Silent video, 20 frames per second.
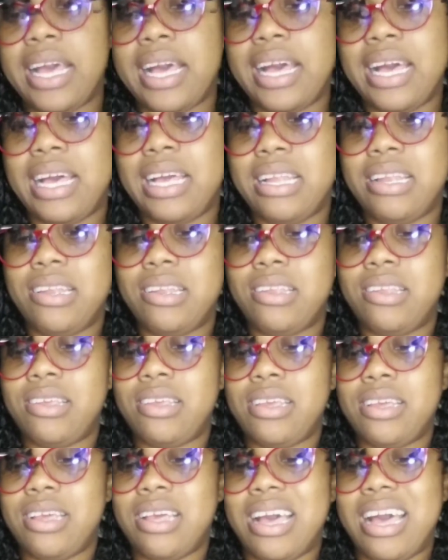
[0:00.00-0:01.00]
and
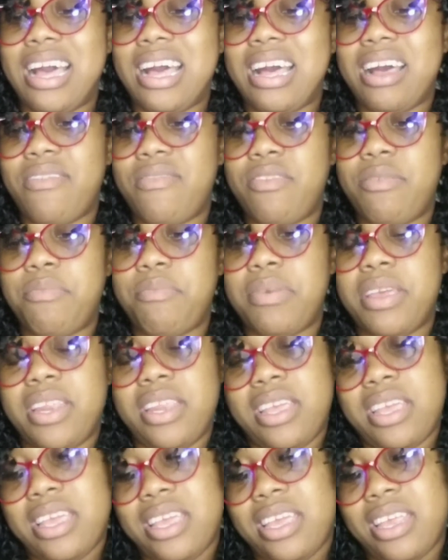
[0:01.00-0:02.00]
I haven't been
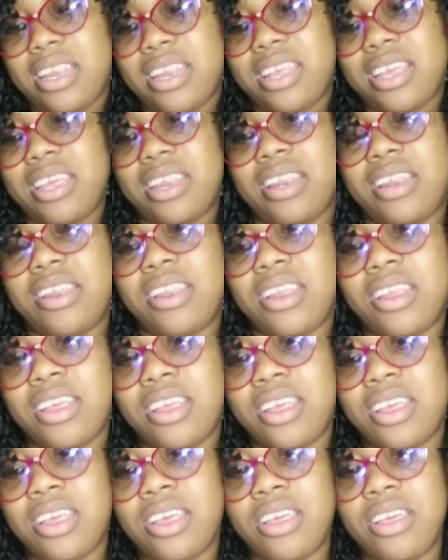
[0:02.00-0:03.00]
eating
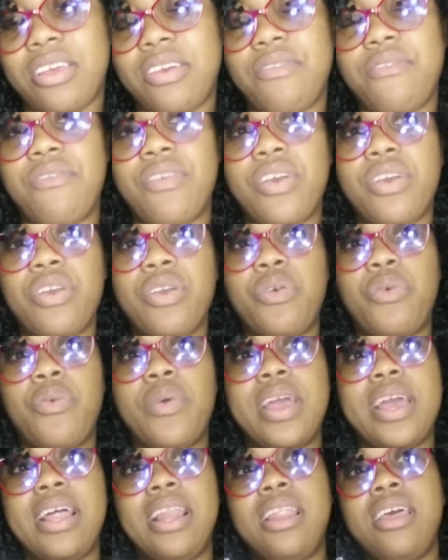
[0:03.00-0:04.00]
very
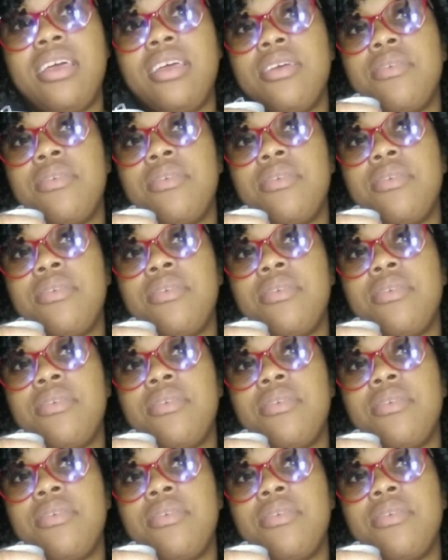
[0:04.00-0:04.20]
well